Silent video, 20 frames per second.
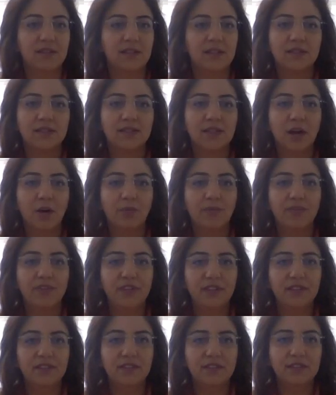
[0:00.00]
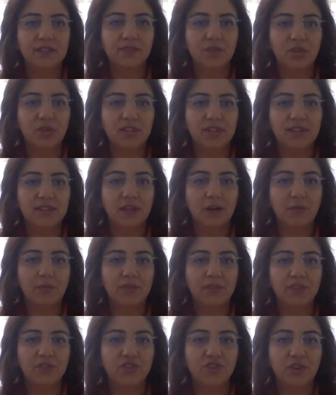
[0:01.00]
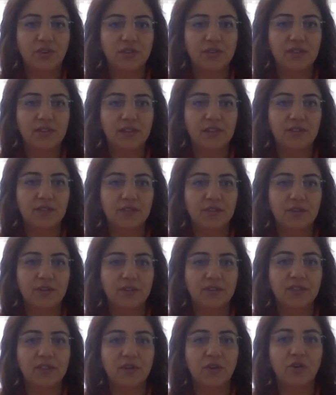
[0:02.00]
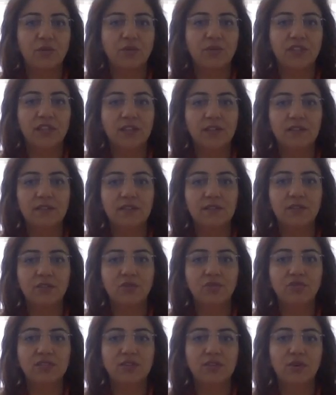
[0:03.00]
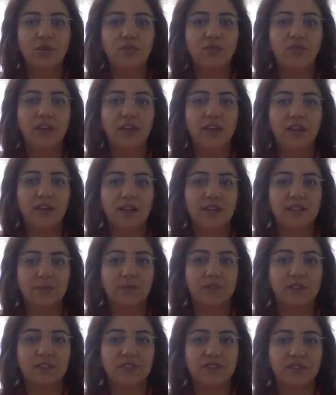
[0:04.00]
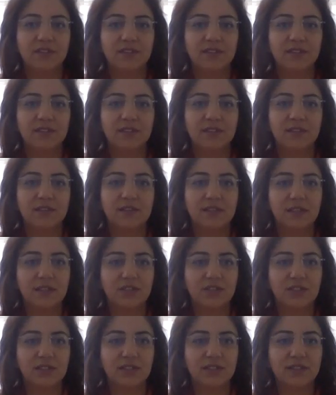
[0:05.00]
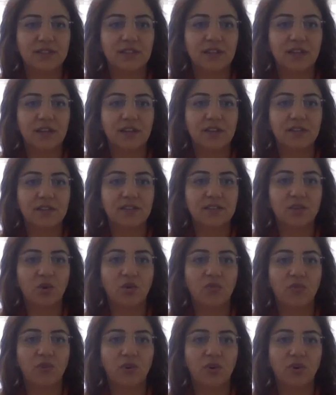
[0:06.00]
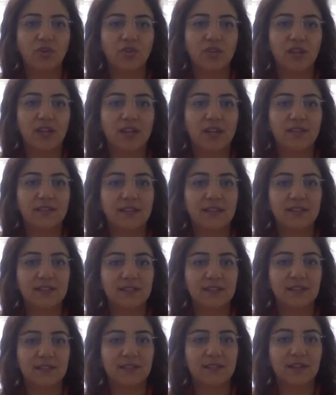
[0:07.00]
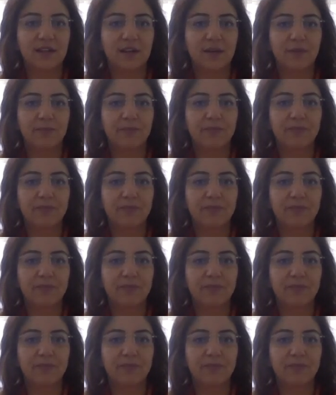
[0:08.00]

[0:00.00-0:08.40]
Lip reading: Some readers, for example journal editors, object to the use of vague expressions, such as and so forth and etc.